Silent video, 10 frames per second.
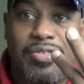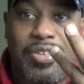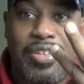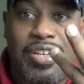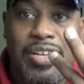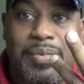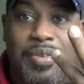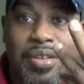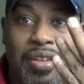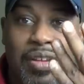three
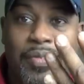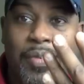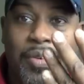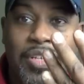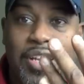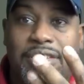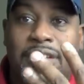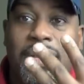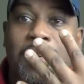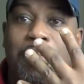times, not four times,
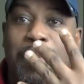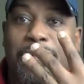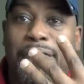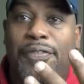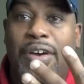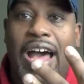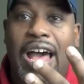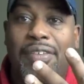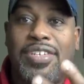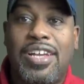but
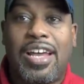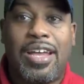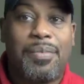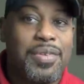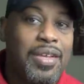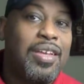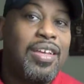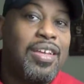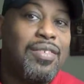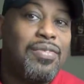five times
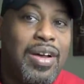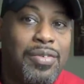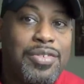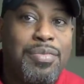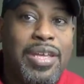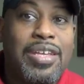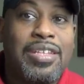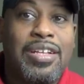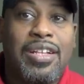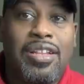if I was making
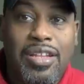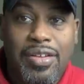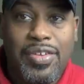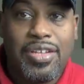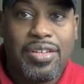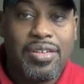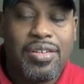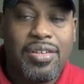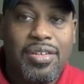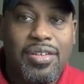a living
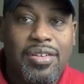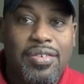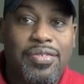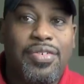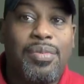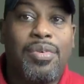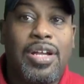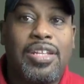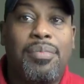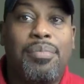from
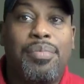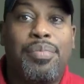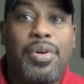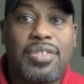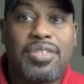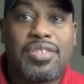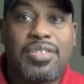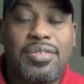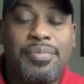writing books.